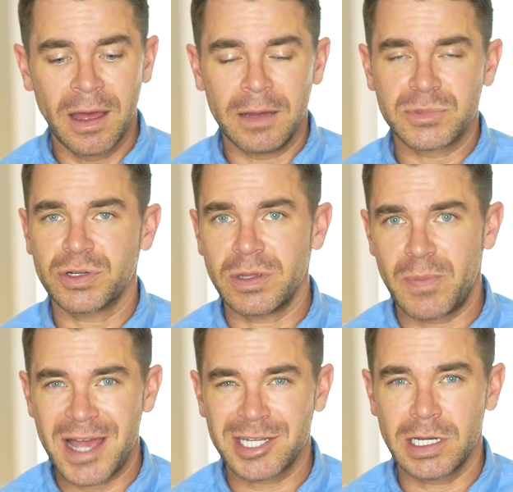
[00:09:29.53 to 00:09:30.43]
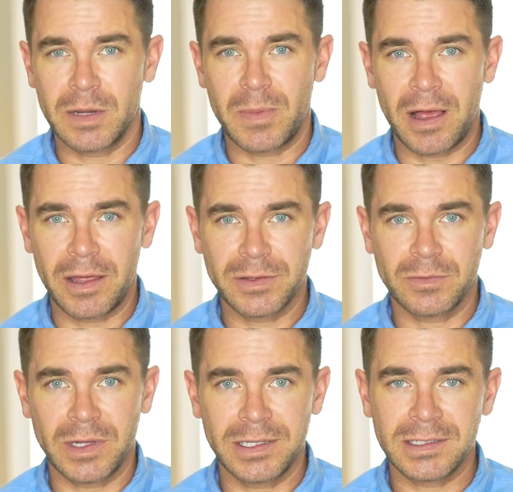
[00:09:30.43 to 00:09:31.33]
I'm truly passionate about health and
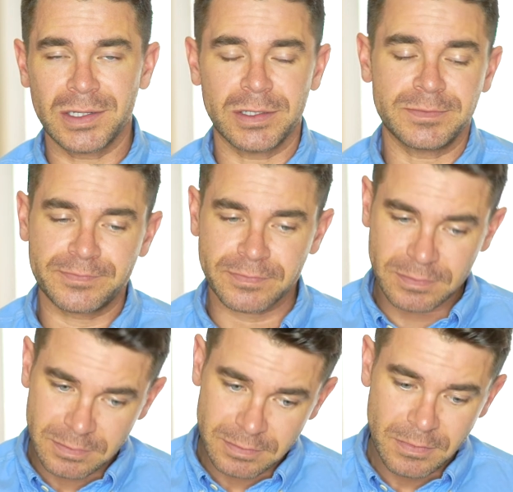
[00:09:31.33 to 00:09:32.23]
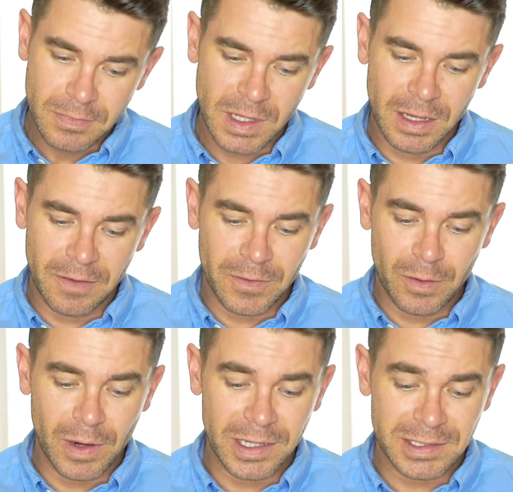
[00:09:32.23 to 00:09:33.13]
wellness, so if
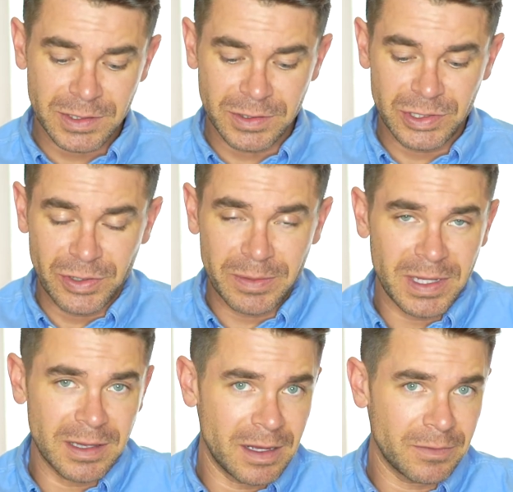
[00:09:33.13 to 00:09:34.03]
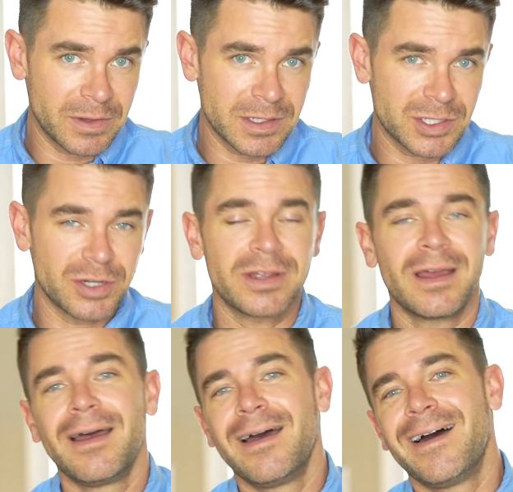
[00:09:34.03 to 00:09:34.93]
you want to join me along with this journey,
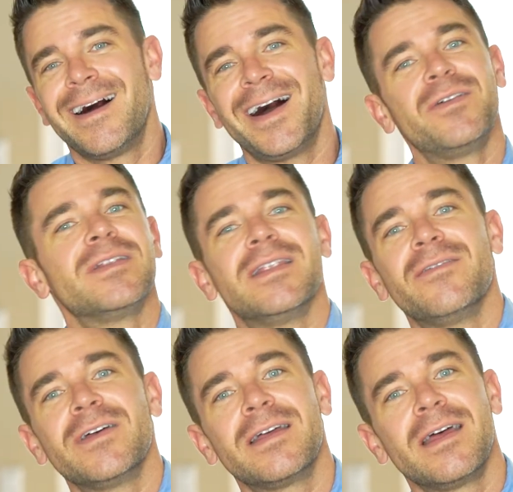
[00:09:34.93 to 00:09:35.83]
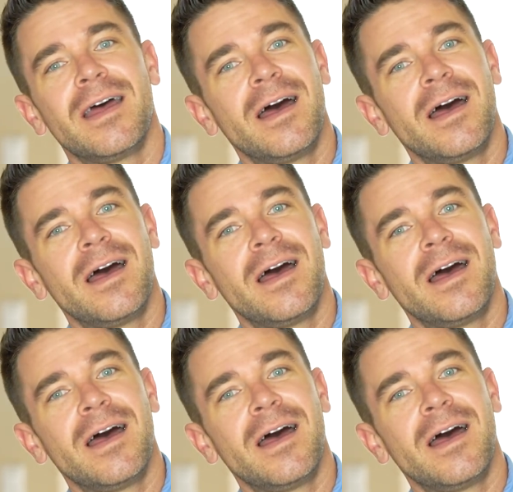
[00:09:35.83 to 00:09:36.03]
I would love it.